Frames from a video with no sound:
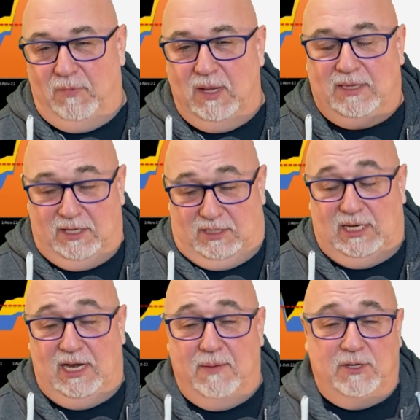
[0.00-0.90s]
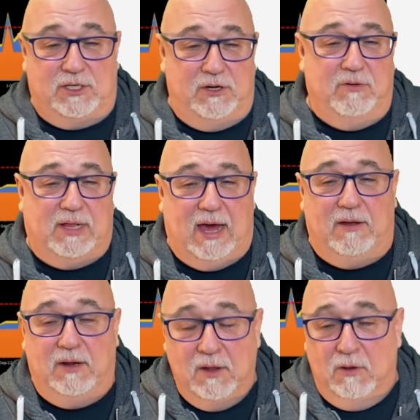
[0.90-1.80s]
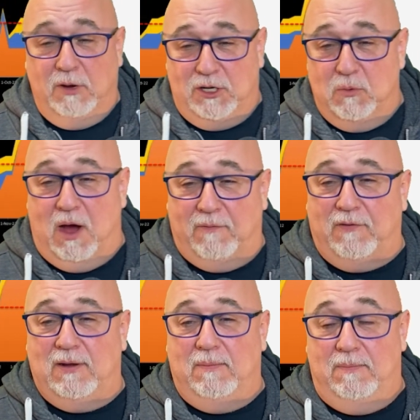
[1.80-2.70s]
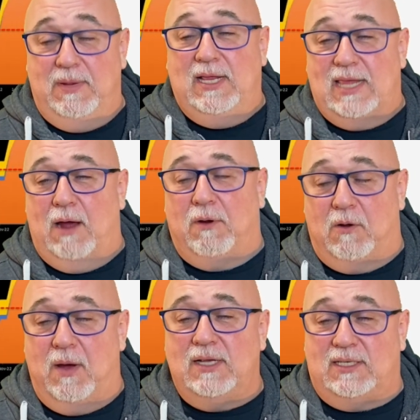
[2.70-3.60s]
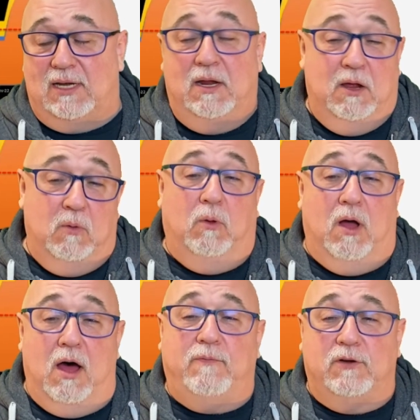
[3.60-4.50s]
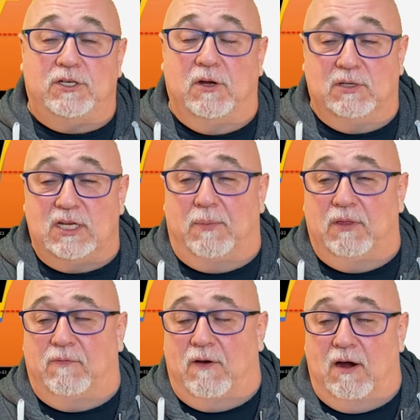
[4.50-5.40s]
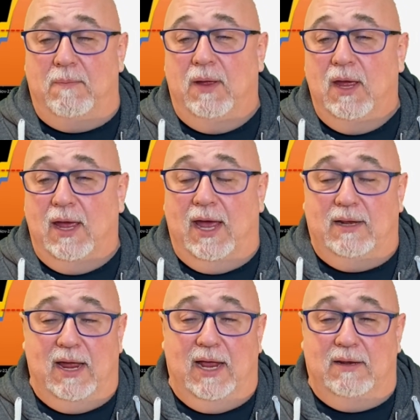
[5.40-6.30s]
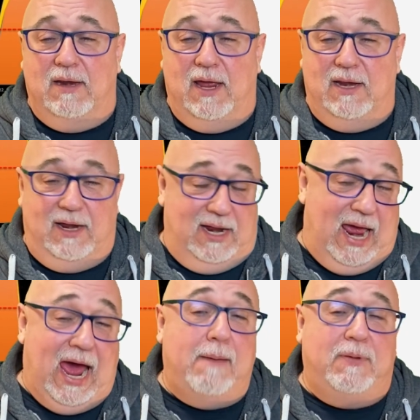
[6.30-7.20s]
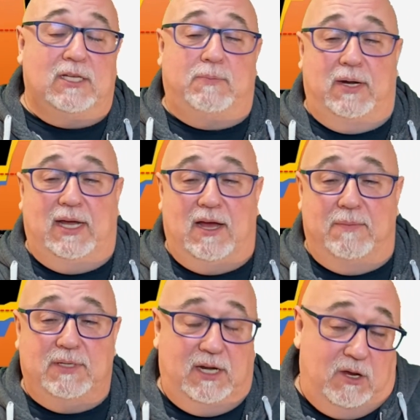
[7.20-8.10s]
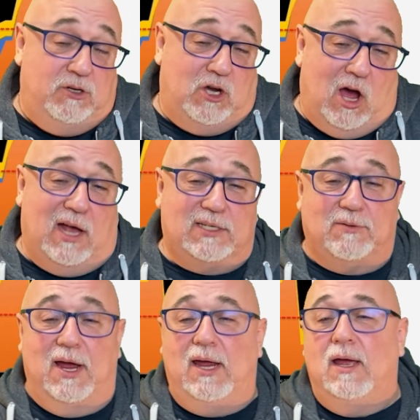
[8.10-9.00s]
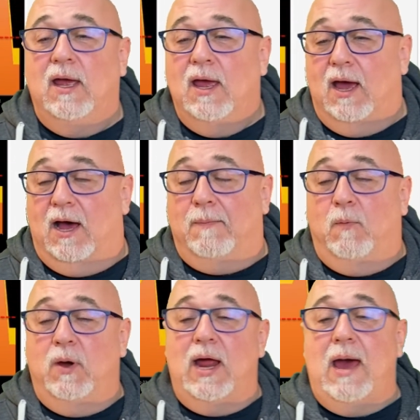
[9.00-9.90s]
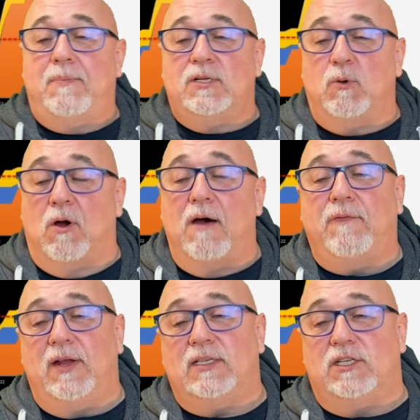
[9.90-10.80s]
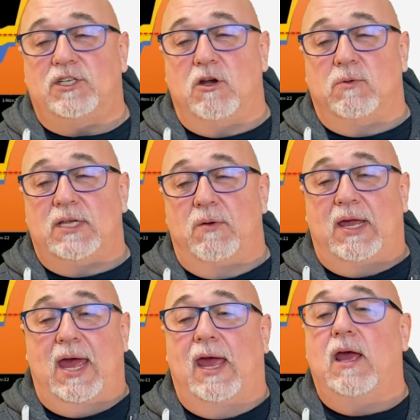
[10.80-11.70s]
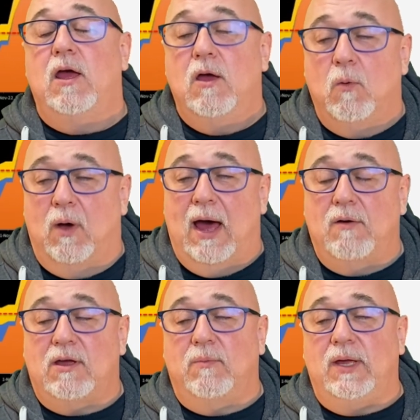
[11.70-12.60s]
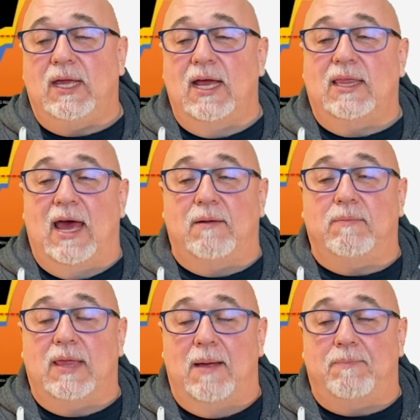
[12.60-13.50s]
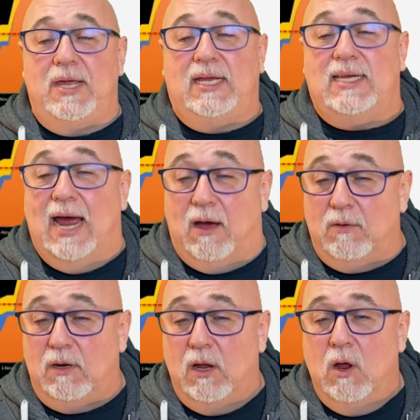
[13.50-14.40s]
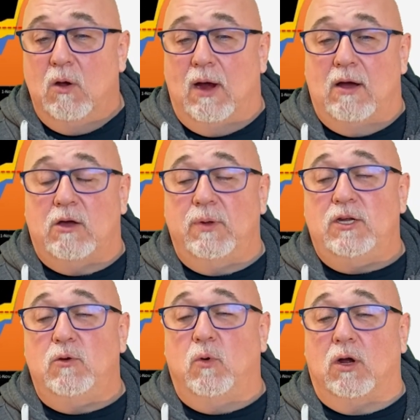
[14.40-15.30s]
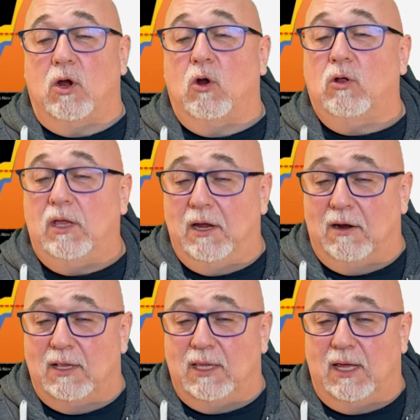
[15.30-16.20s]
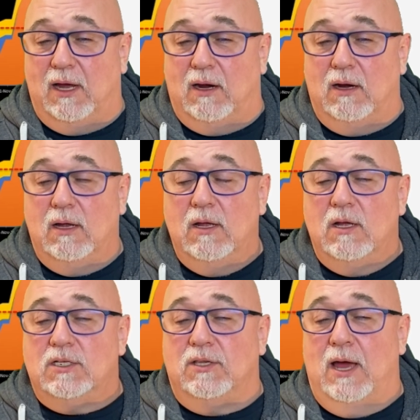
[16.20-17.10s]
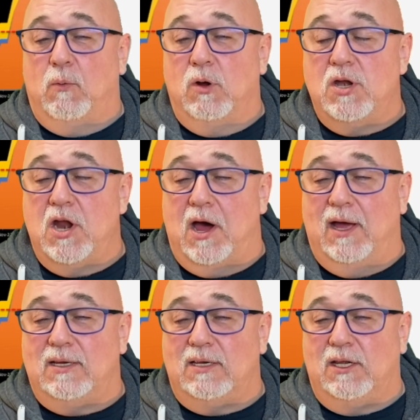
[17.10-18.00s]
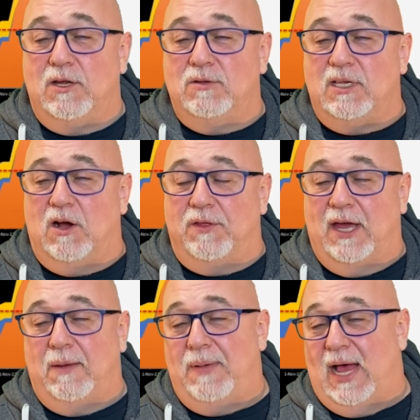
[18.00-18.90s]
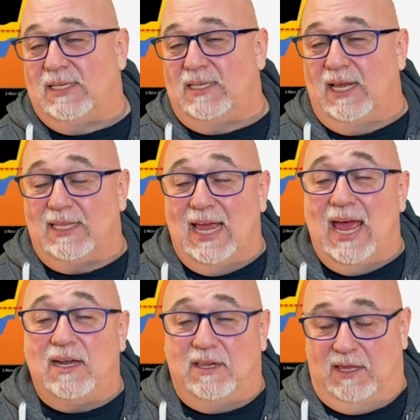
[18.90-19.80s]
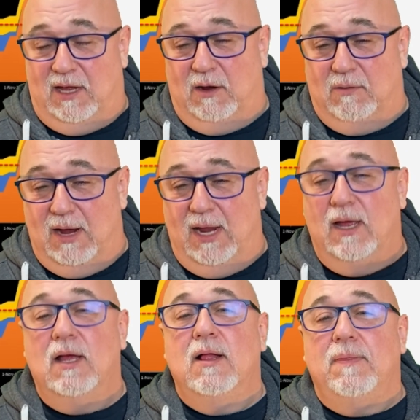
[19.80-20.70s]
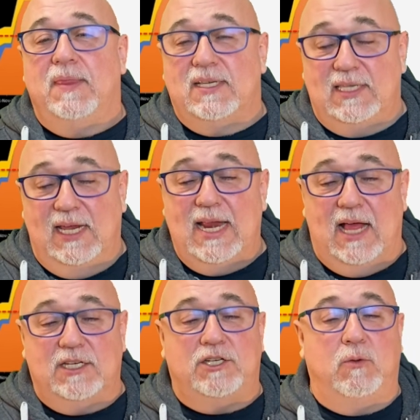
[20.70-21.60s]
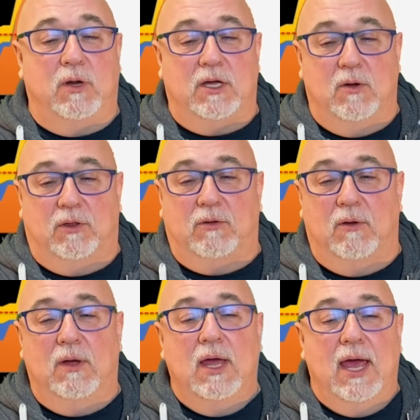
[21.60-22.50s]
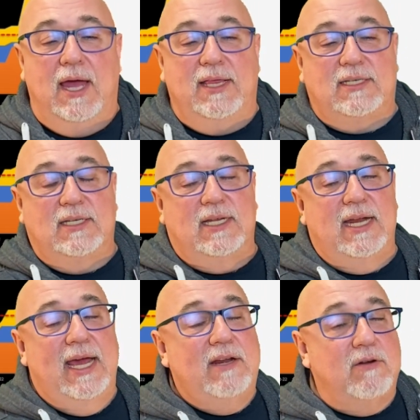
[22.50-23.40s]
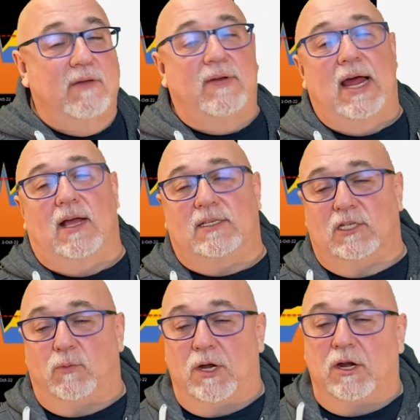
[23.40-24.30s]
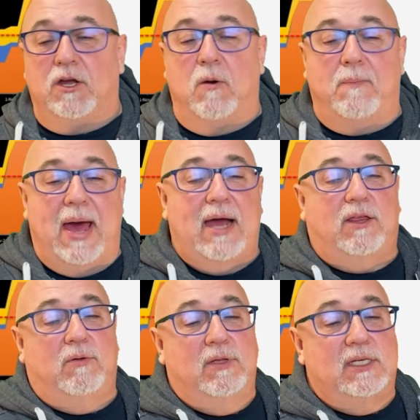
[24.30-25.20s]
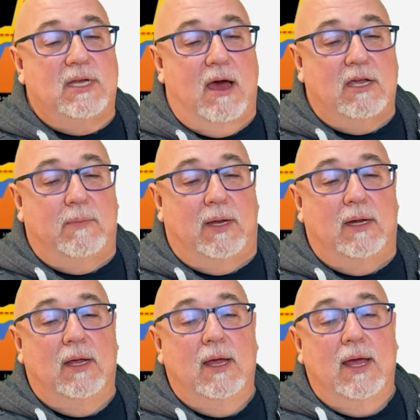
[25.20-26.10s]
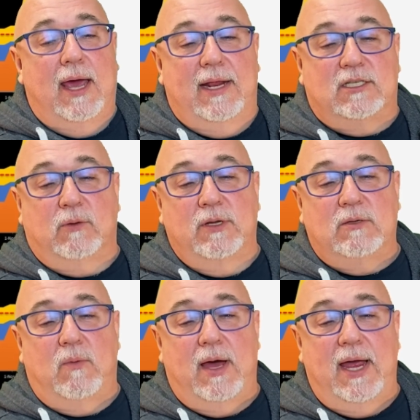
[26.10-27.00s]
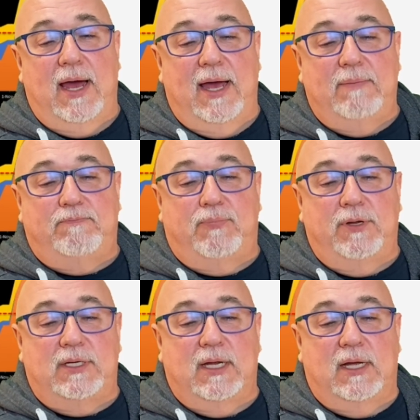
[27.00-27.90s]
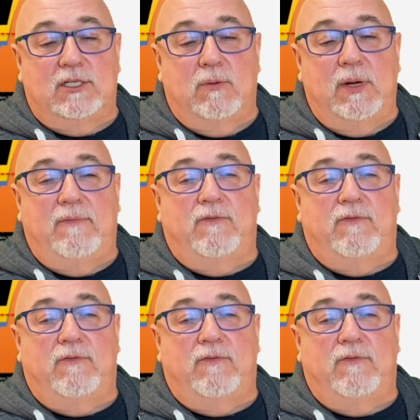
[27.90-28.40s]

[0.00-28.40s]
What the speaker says: At the CDW Studio Cloud, we do often meet that request, and we'll offer shows double the farm, and it happens, but it comes at a huge cost, right? What happens more often is the show will say, okay, well, how can we get that peak down, or how can we do work earlier in the year so that we're not using all that capacity at the end of the year, right? And this is the analysis you want to go through, and this is an iterative analysis where you're going to go back through this document, and it's the reason why I put so many